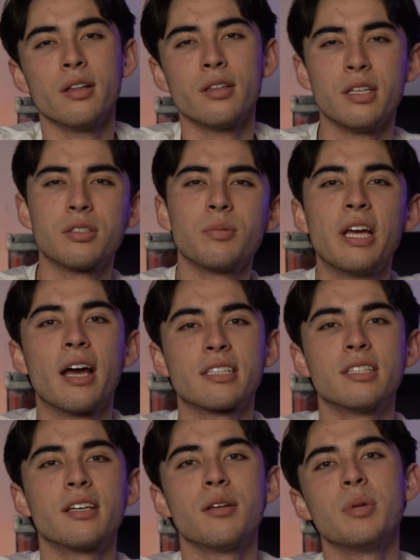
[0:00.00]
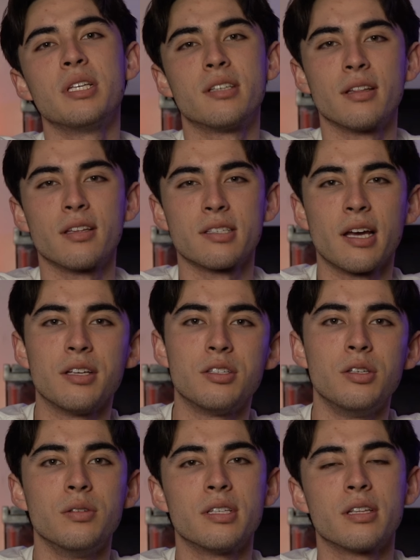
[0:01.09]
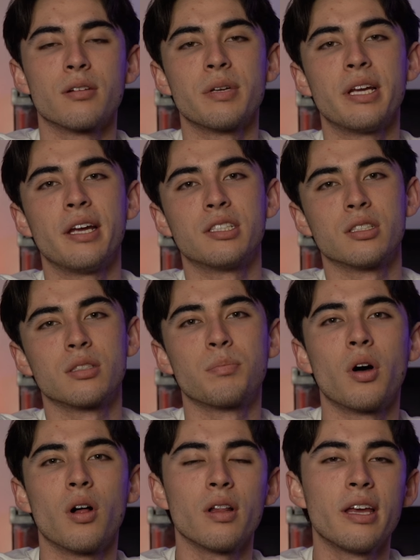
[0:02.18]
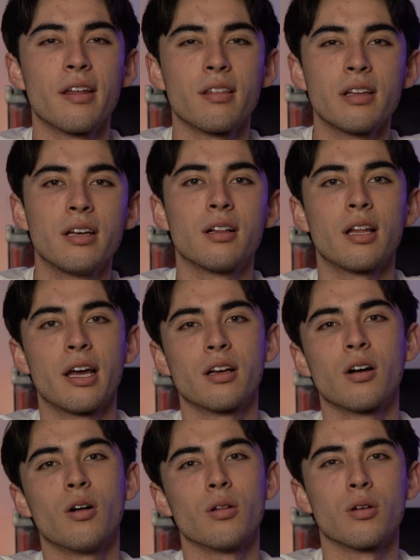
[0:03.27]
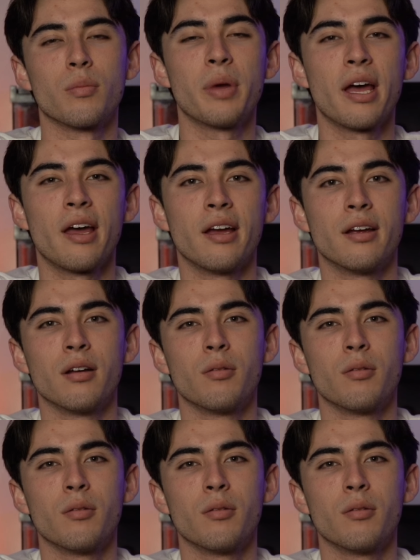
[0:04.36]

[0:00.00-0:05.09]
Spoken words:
This reaction can be synthesized using the reagents polyethylene glycol, or PEG,